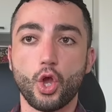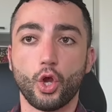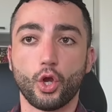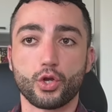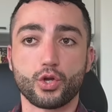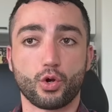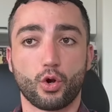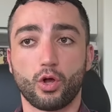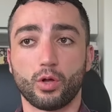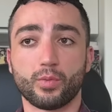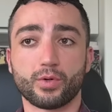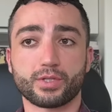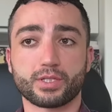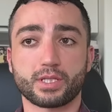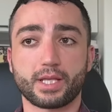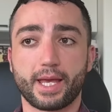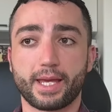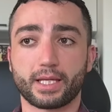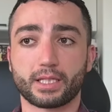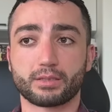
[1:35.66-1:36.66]
you're almost
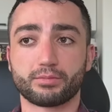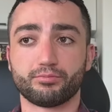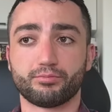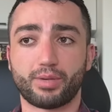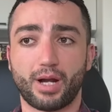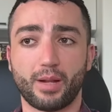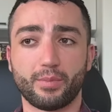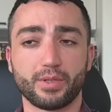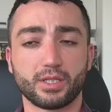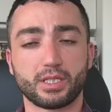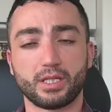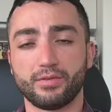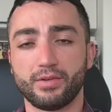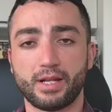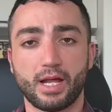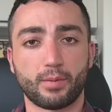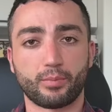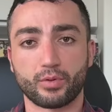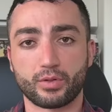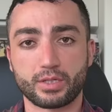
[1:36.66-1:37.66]
like probably
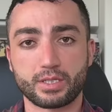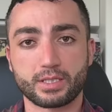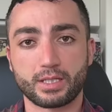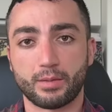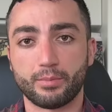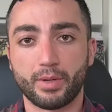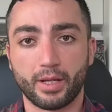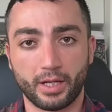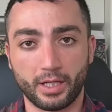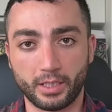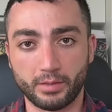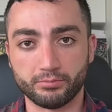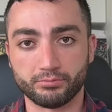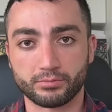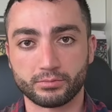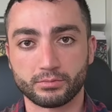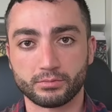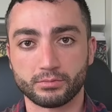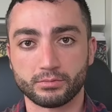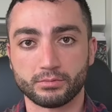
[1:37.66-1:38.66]
giving up on somebody.
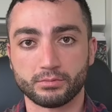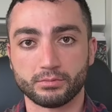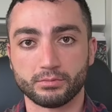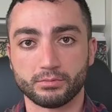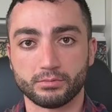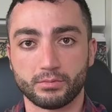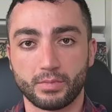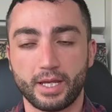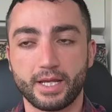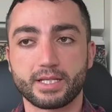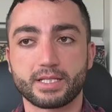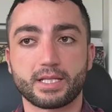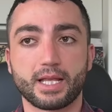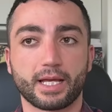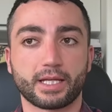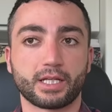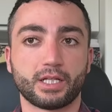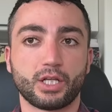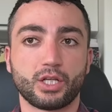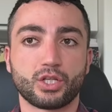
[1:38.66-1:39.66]
It's
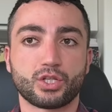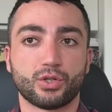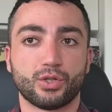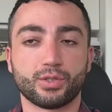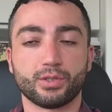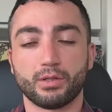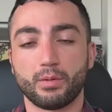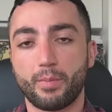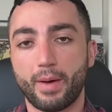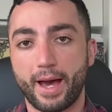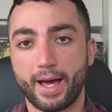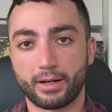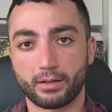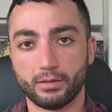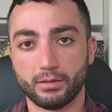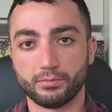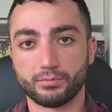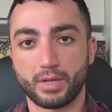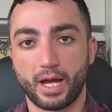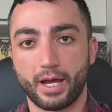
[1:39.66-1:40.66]
like an internal
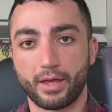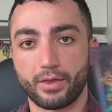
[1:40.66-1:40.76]
battle. I